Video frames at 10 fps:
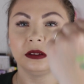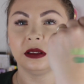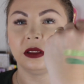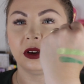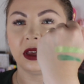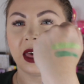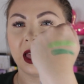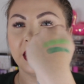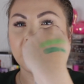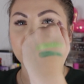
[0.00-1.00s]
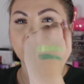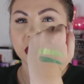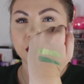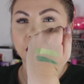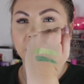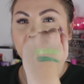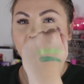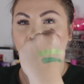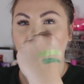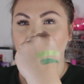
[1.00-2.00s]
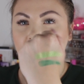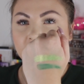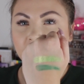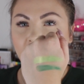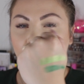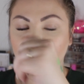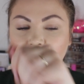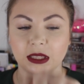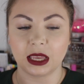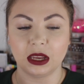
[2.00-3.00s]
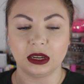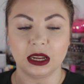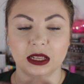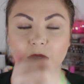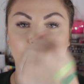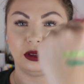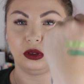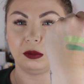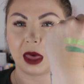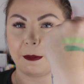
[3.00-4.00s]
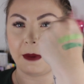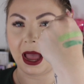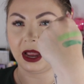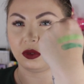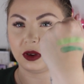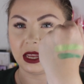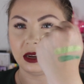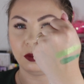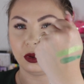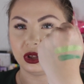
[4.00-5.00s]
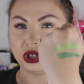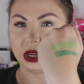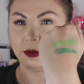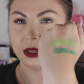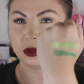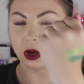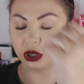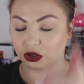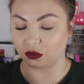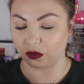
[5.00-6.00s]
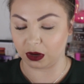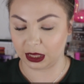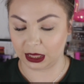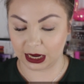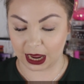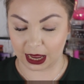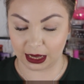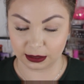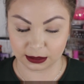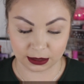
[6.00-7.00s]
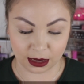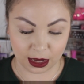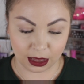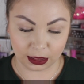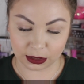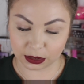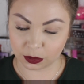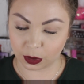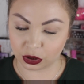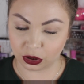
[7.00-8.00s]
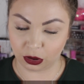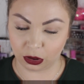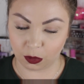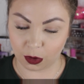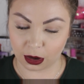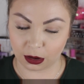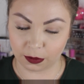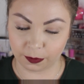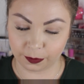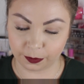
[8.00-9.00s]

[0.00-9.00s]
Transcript: So look at that, they swatch pretty good. Obviously, you'd need to build up that matte green, but the shimmer swatched really nice. Let's swatch another one.